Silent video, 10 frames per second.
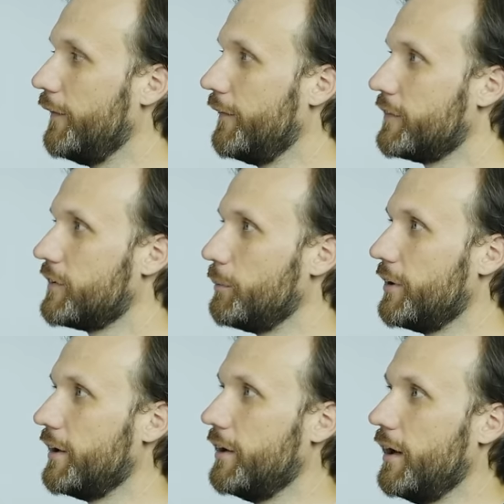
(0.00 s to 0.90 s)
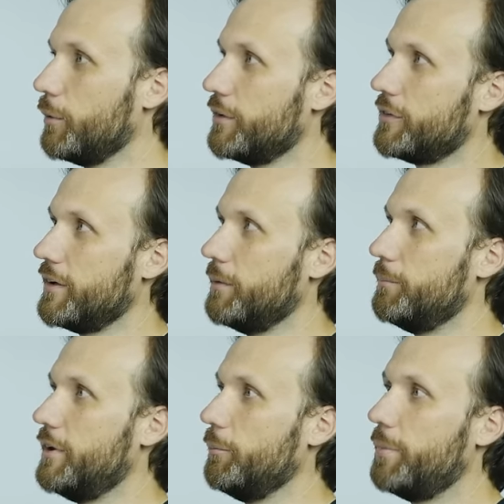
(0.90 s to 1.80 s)
Some of the, I would say,
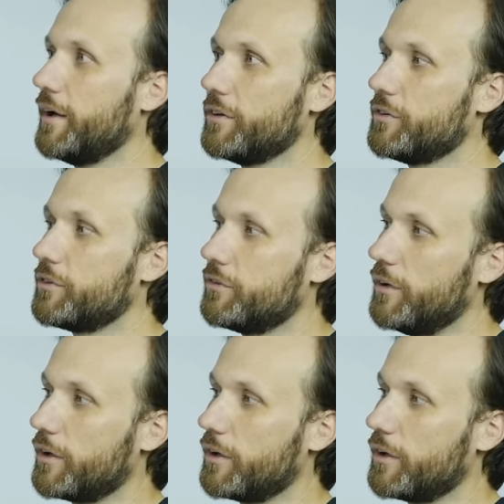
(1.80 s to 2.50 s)
the biggest,